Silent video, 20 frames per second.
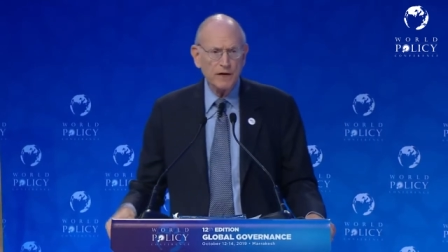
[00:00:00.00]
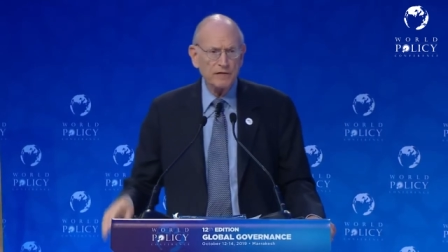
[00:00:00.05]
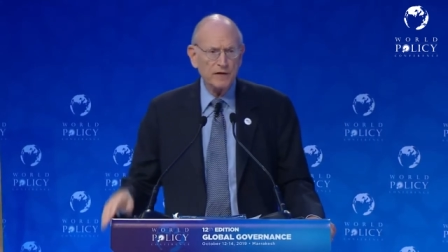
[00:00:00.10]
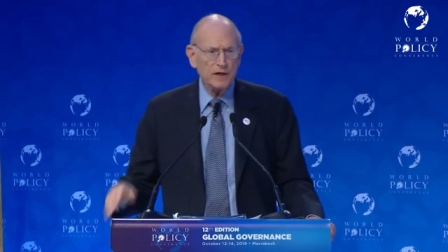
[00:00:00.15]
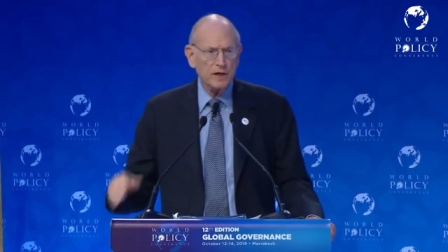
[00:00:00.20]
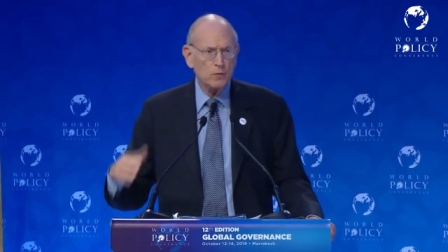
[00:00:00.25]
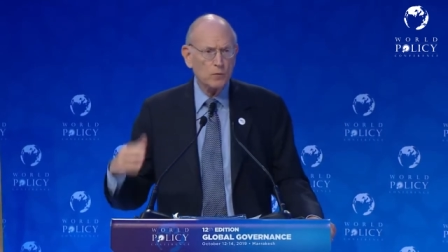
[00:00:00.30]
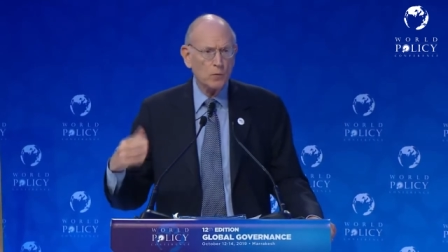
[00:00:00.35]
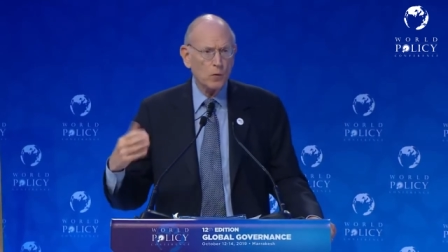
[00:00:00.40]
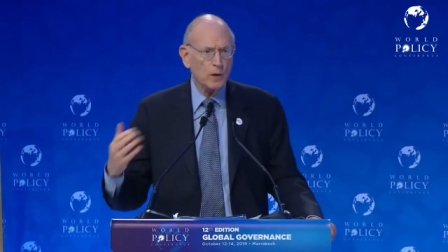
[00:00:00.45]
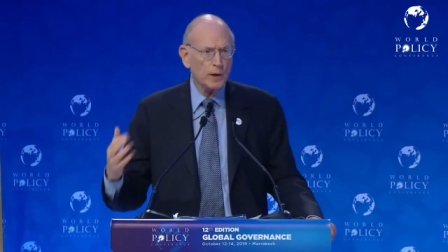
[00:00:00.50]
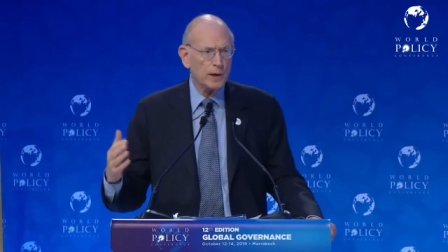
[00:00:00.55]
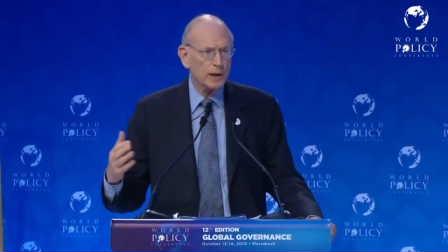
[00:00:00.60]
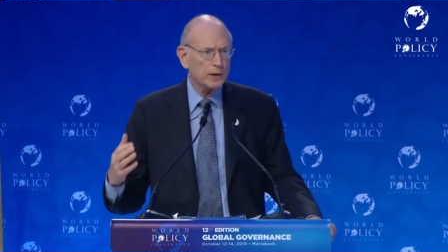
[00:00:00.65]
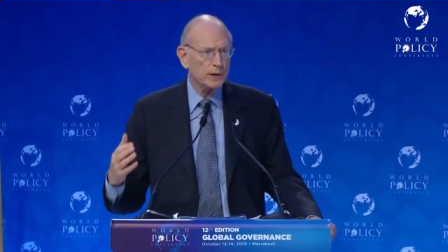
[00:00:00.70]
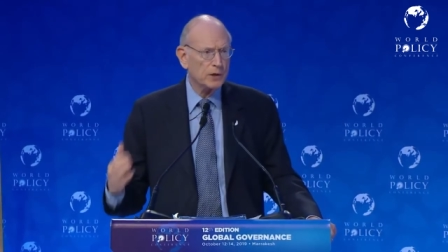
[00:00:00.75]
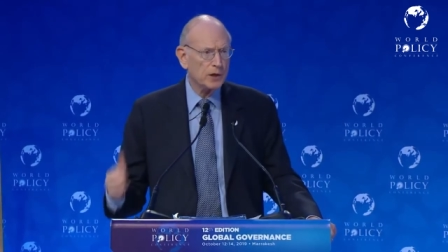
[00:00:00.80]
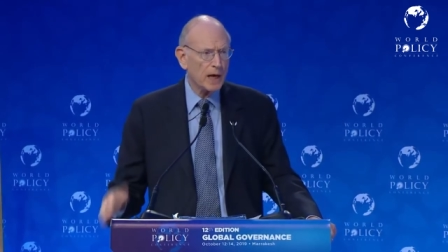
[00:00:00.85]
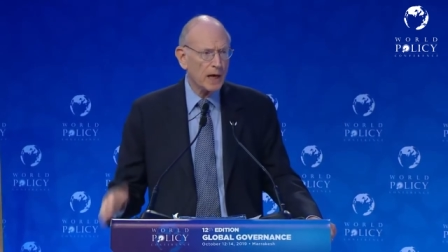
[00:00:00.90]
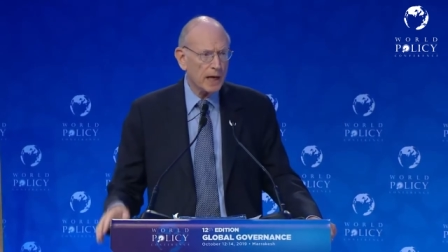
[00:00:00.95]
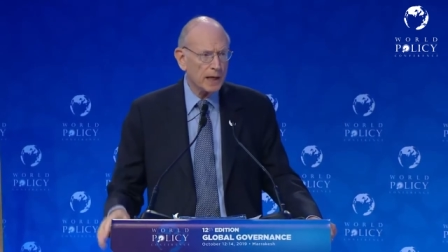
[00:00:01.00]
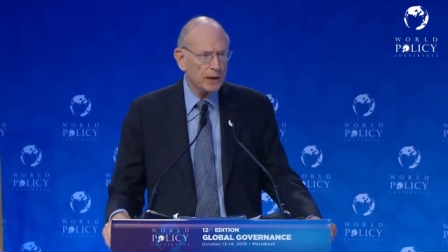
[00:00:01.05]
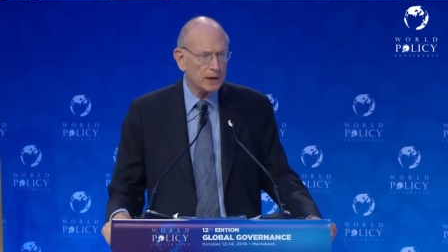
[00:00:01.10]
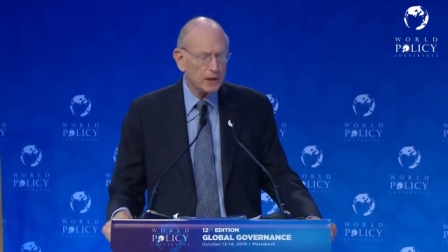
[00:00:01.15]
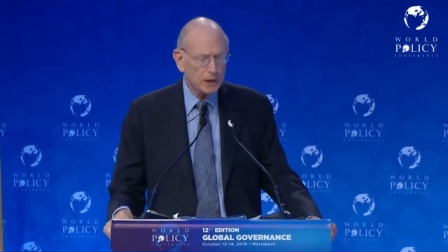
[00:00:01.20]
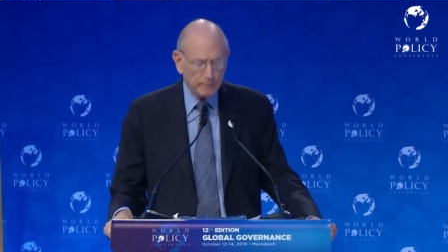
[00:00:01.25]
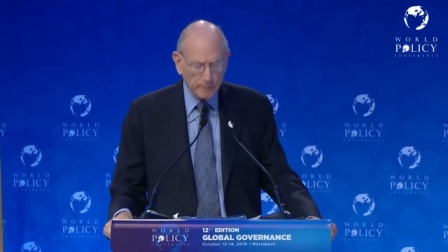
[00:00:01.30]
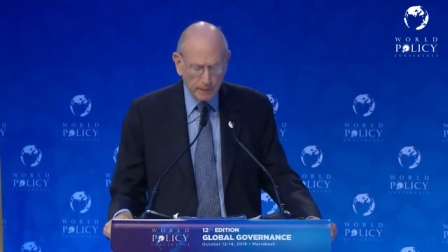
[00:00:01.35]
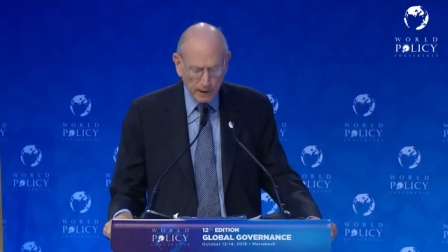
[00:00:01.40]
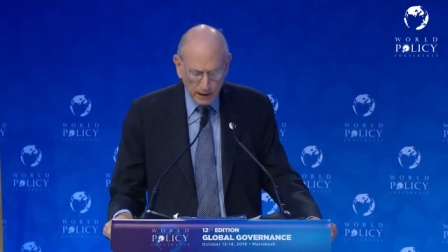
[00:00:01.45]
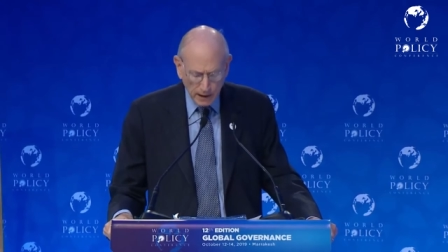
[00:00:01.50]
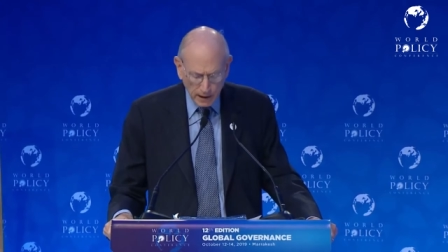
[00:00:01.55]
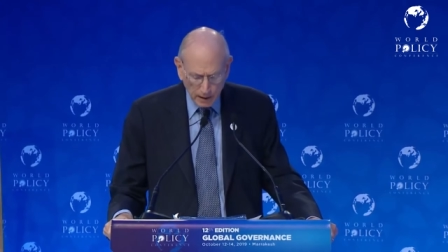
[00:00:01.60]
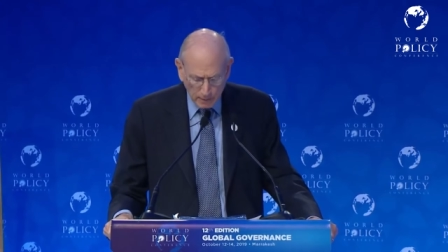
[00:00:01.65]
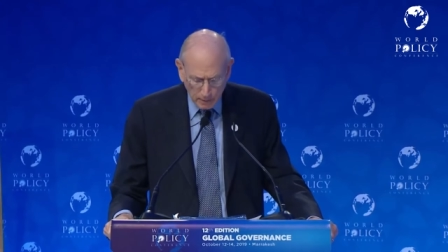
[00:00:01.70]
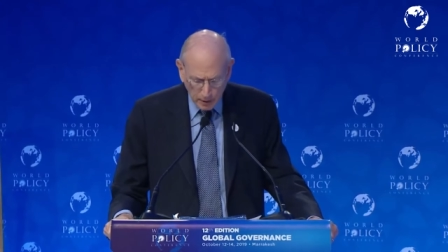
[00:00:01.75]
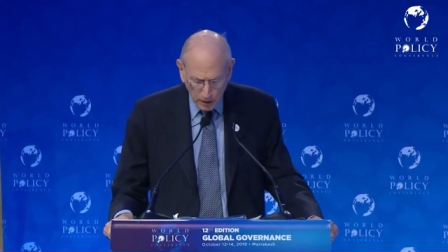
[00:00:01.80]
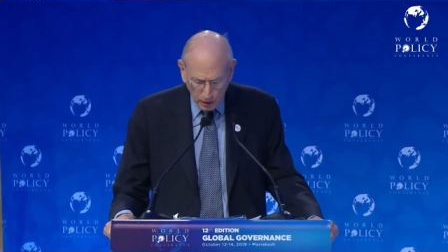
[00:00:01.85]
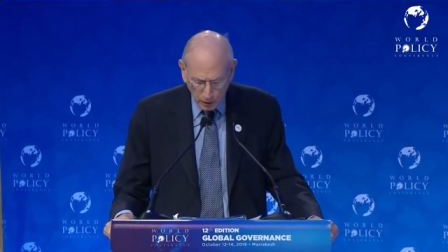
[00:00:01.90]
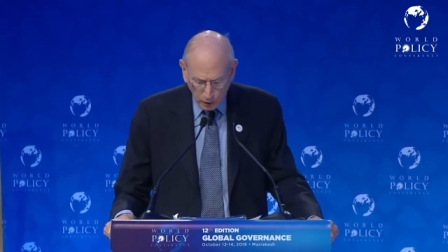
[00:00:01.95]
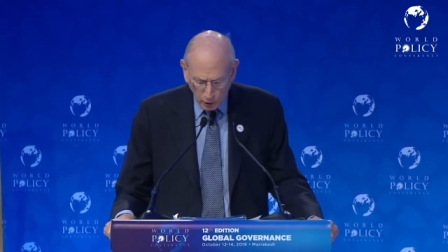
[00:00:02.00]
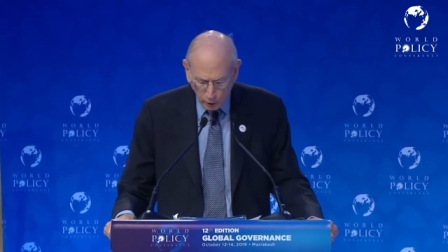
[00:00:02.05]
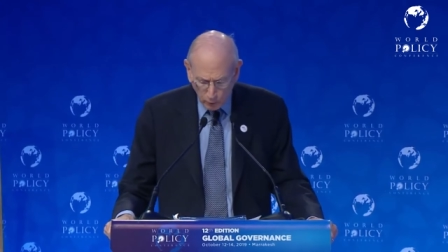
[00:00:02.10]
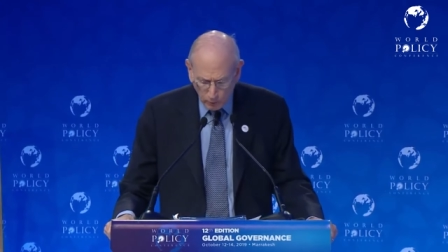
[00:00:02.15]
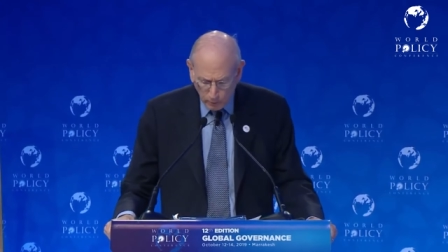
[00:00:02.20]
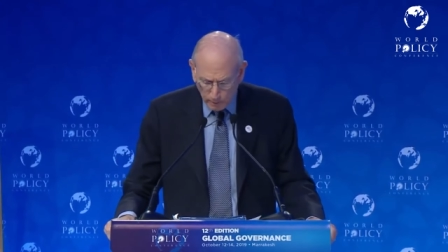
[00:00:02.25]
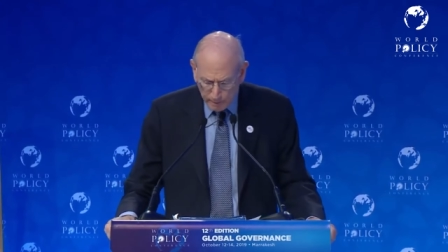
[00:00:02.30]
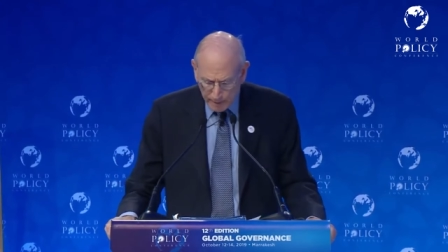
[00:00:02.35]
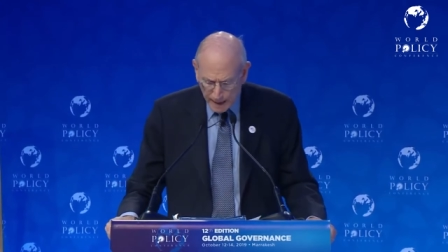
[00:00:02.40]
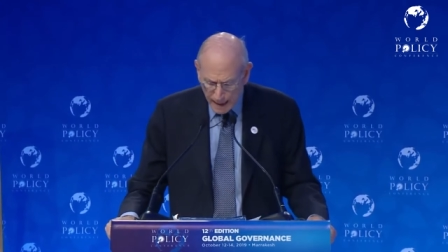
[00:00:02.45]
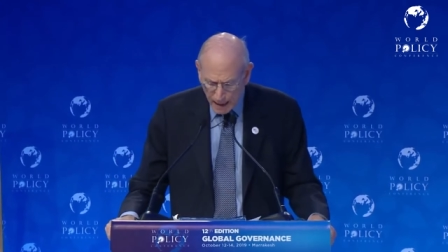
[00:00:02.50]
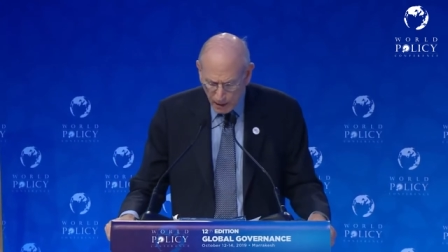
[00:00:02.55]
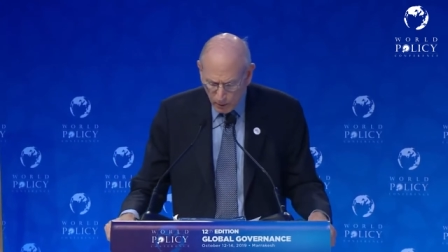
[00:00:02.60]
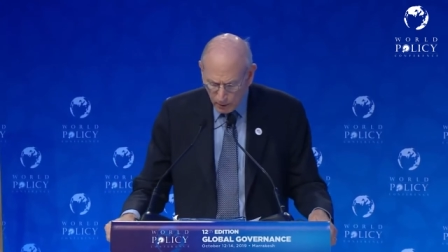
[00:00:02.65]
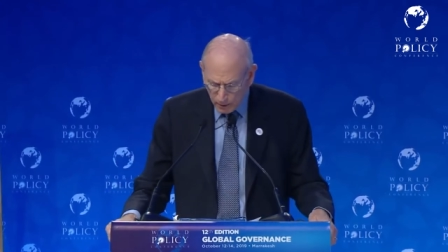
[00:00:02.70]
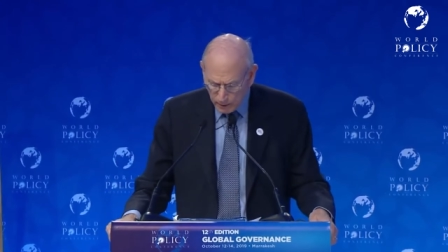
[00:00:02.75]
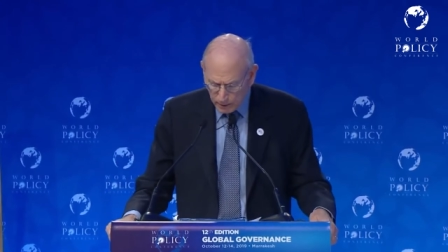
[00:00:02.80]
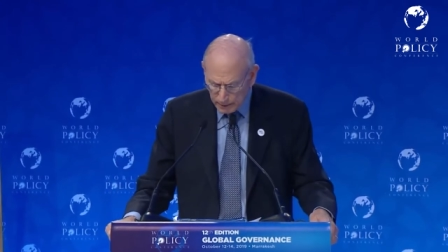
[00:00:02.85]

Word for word: He wanted China to become a global power,